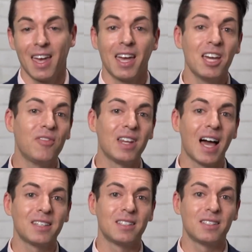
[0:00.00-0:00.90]
If a
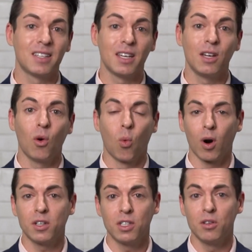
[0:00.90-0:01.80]
licensee
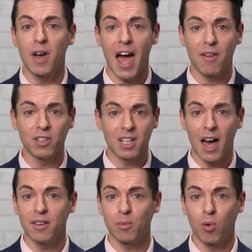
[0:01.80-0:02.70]
were to
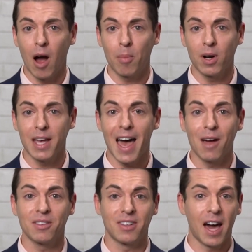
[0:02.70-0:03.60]
advertise a property
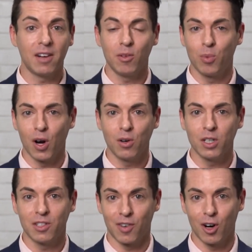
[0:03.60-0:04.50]
outside of a
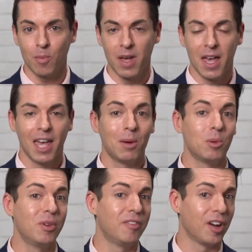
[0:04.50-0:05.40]
brokerage firm, it would
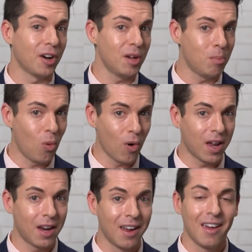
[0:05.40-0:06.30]
be very
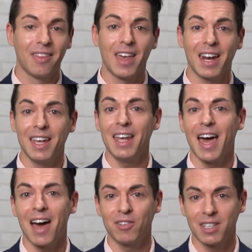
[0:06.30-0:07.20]
important that any
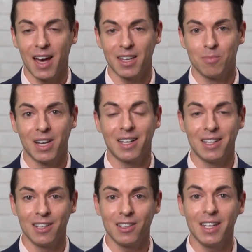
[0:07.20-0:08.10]
advertisement
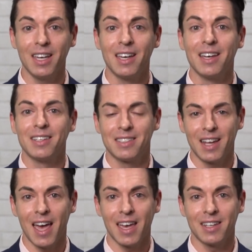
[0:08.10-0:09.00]
clearly
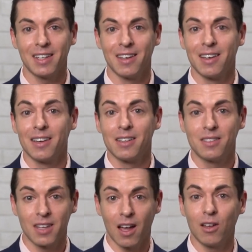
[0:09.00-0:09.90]
state
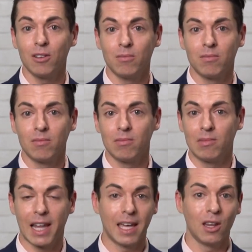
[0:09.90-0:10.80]
seller,
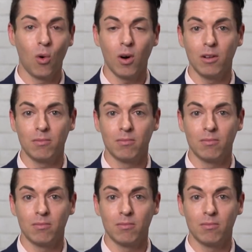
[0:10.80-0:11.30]
landlord,